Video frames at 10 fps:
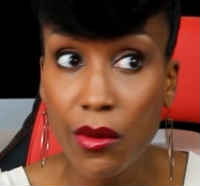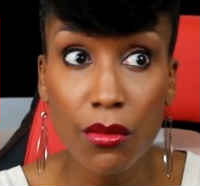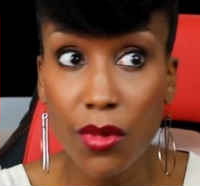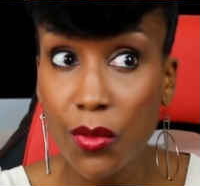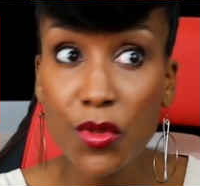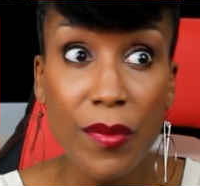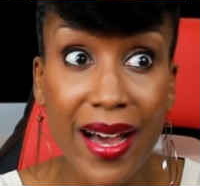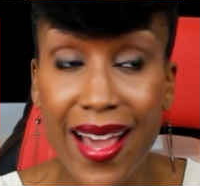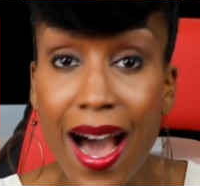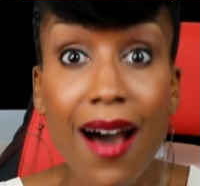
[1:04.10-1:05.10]
Or what will
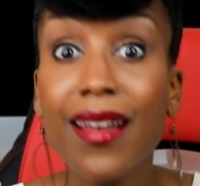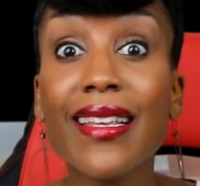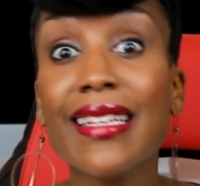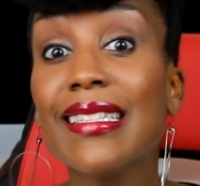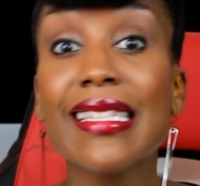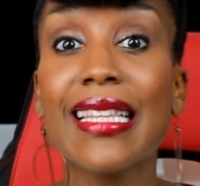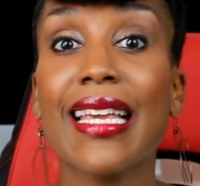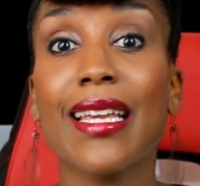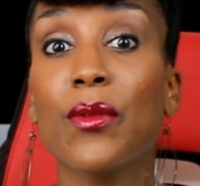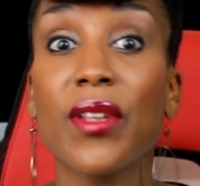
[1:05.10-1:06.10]
my audience
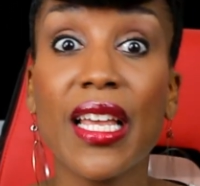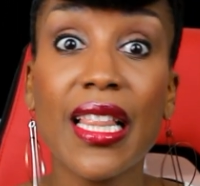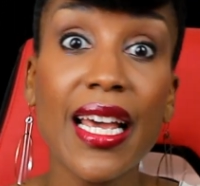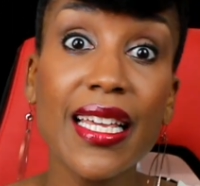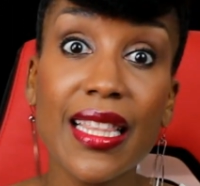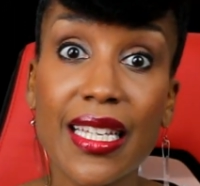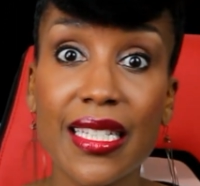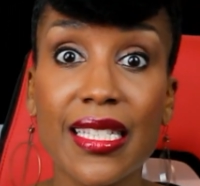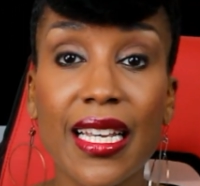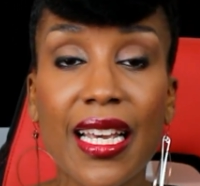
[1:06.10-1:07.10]
think? Will they like
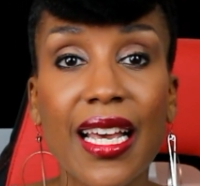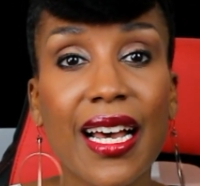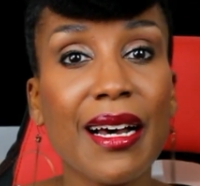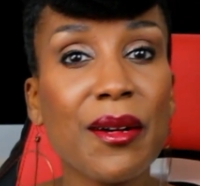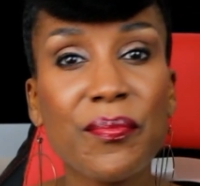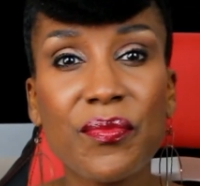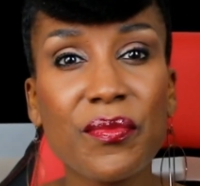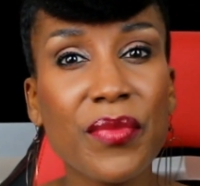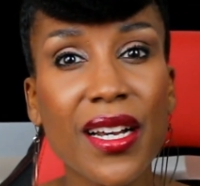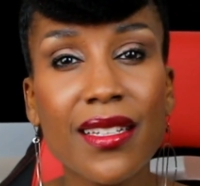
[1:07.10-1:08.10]
this?
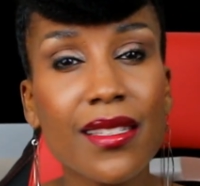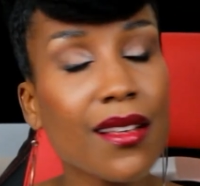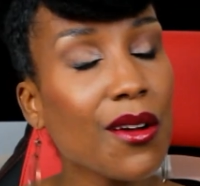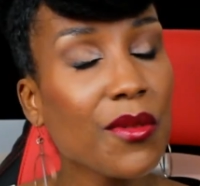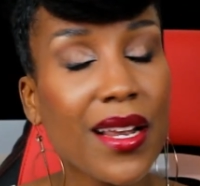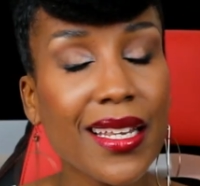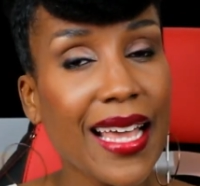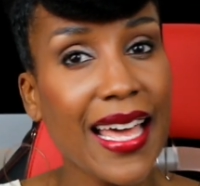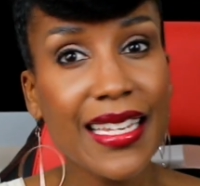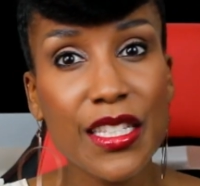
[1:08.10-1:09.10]
But
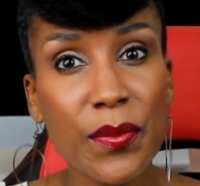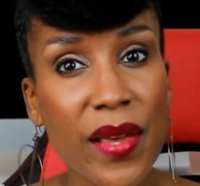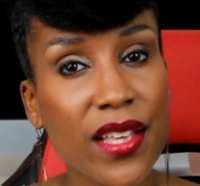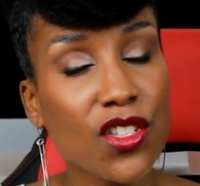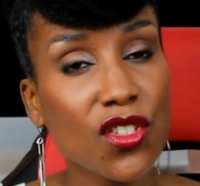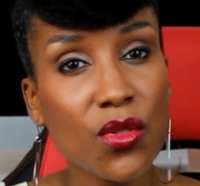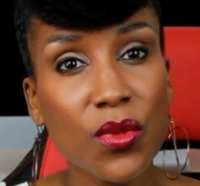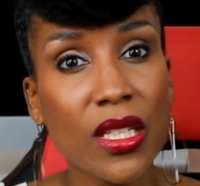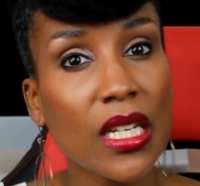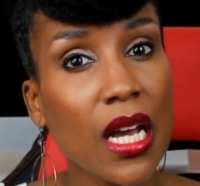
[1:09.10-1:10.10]
songwriting at its best should
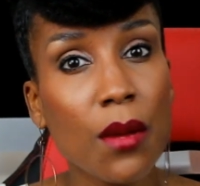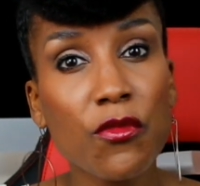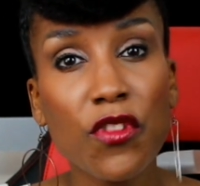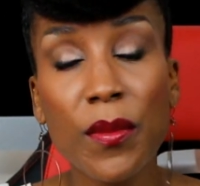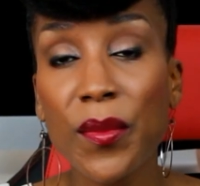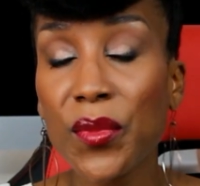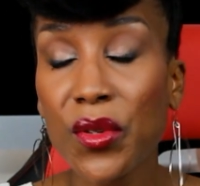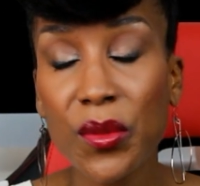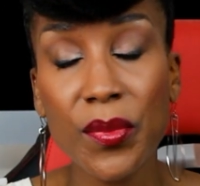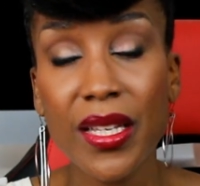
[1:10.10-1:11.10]
really come from a
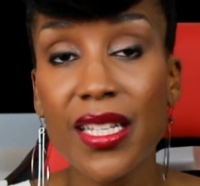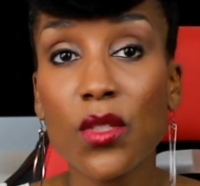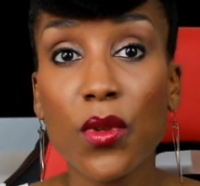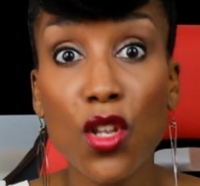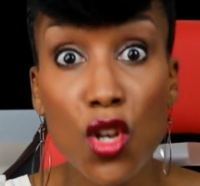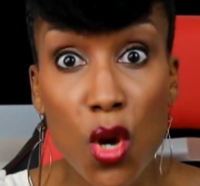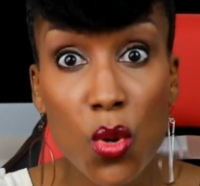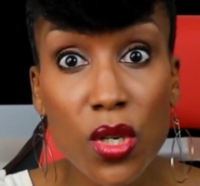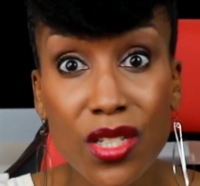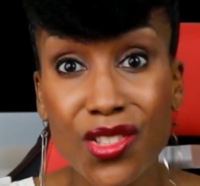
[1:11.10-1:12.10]
pure place with
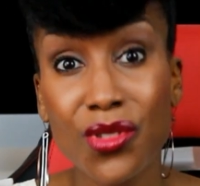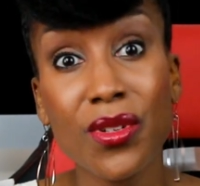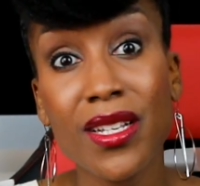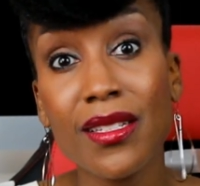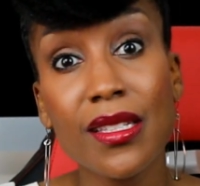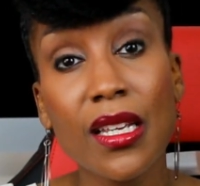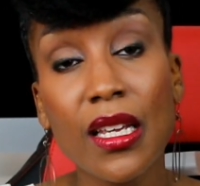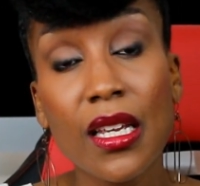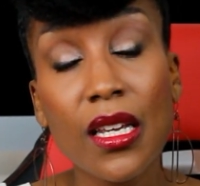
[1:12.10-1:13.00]
no constraints.